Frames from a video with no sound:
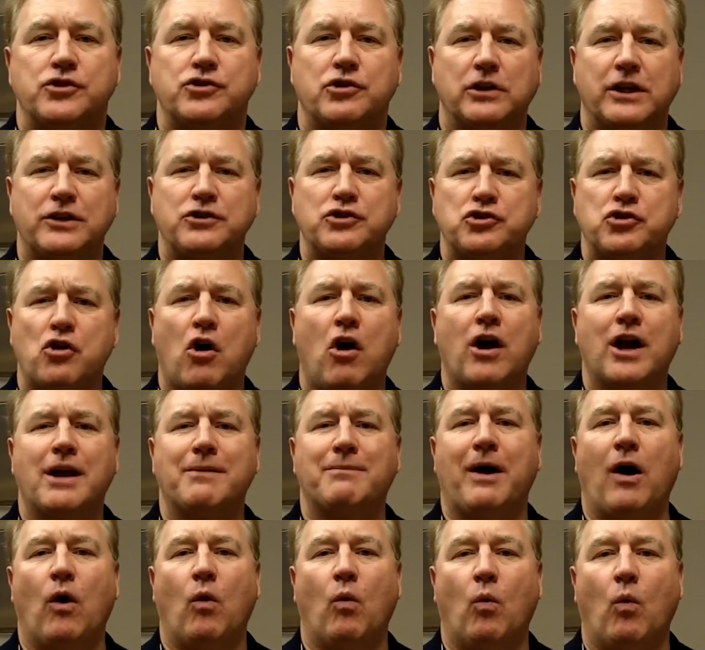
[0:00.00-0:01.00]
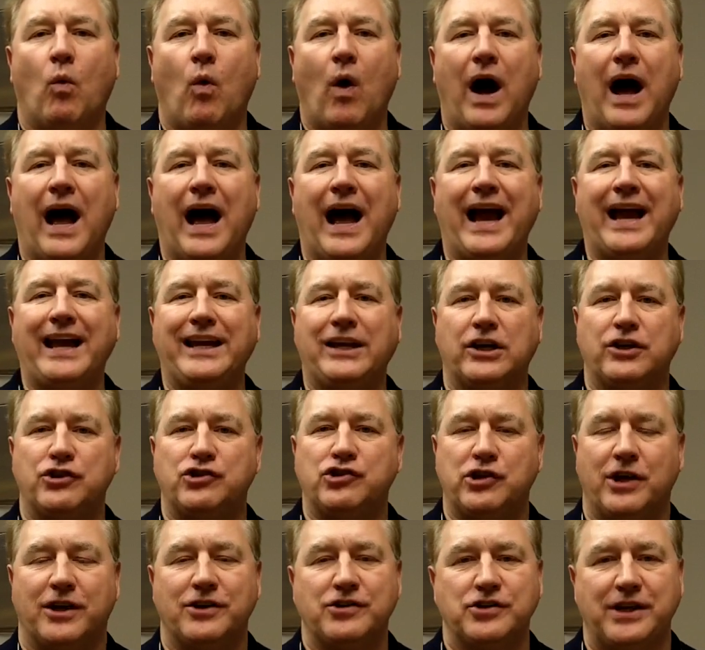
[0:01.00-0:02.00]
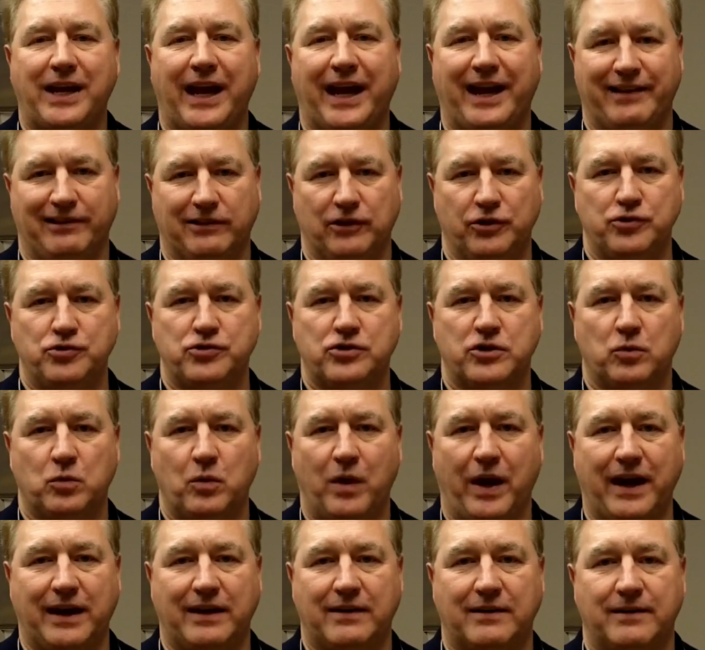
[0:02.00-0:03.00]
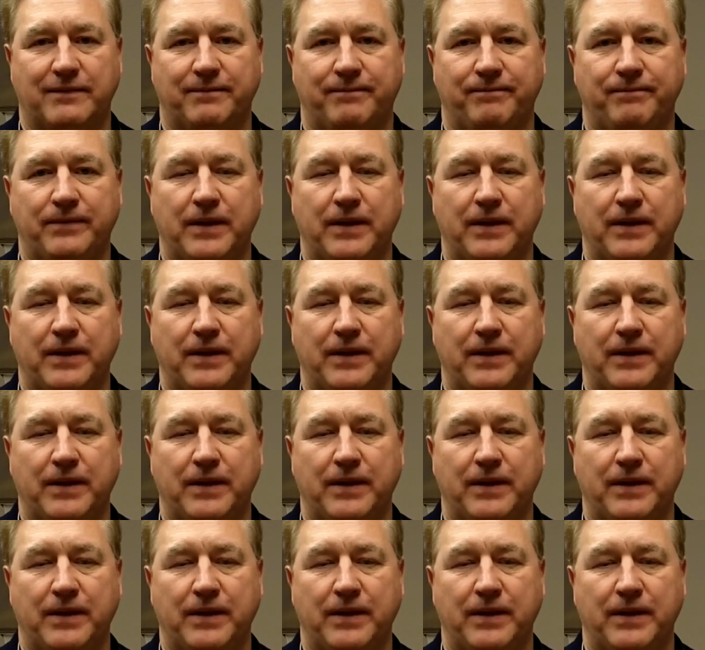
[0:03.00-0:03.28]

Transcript: So let's talk about why you just can't lose the weight.